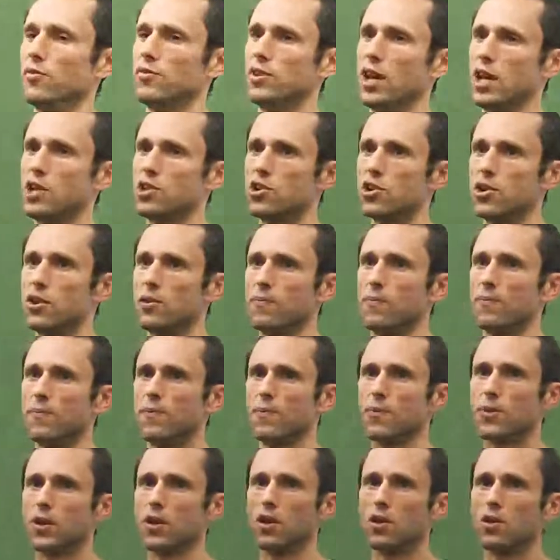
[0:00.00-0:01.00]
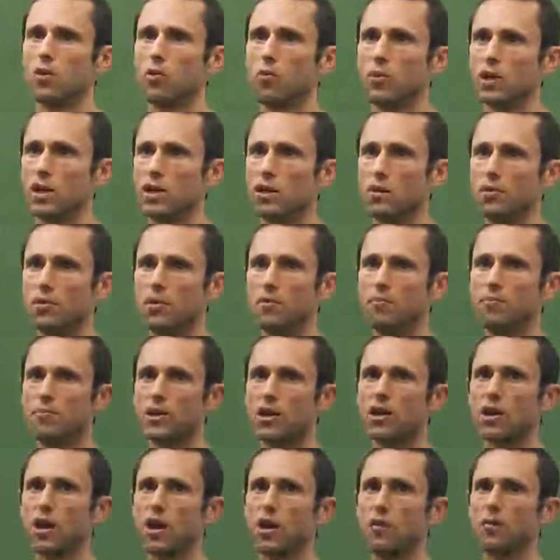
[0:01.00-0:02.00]
of nature. We
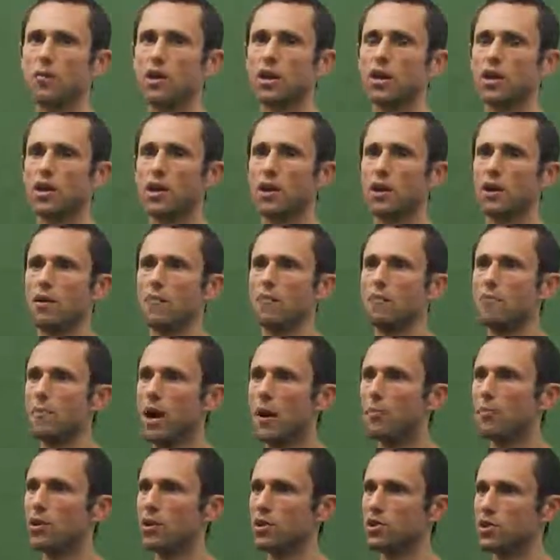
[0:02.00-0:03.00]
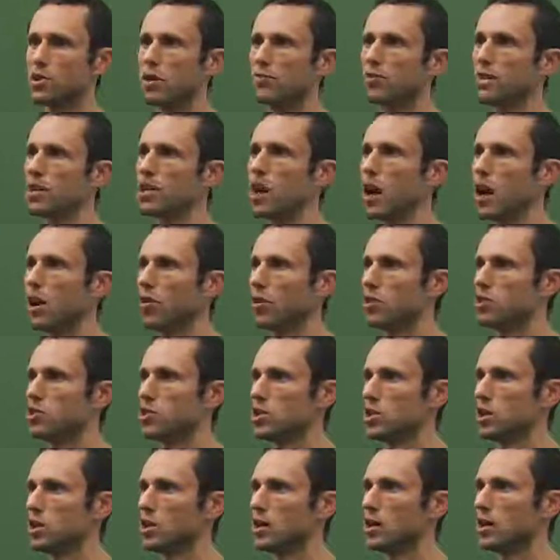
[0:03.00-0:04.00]
become members of
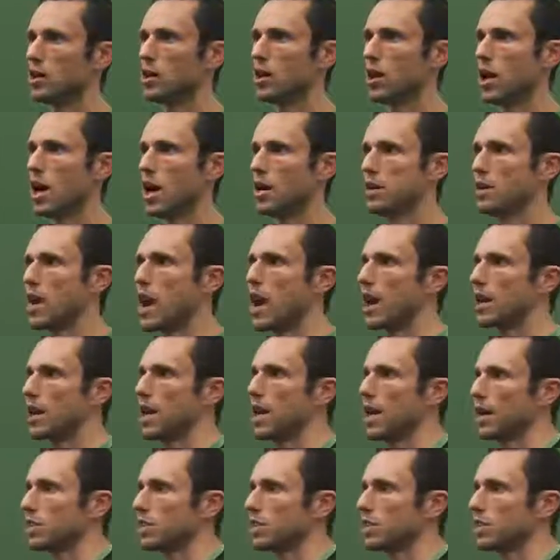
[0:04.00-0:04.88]
ecology and not